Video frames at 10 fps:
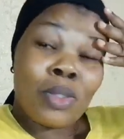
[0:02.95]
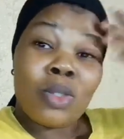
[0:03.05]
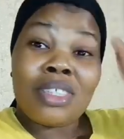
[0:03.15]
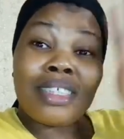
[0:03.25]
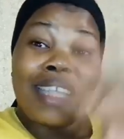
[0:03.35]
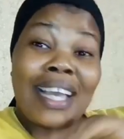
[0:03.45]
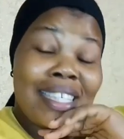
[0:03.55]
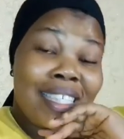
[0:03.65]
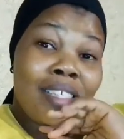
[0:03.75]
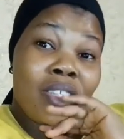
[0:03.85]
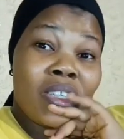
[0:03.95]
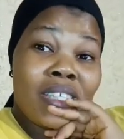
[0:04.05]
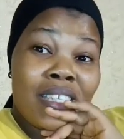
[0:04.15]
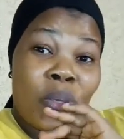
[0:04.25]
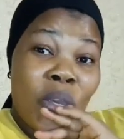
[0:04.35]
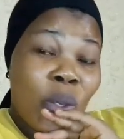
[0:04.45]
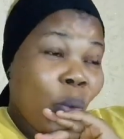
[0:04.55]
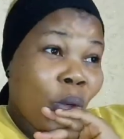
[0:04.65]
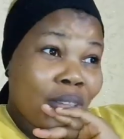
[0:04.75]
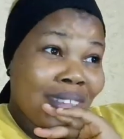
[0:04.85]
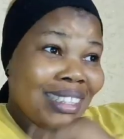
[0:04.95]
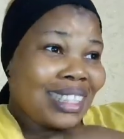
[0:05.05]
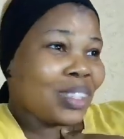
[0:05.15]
So guys, this is just a quick one.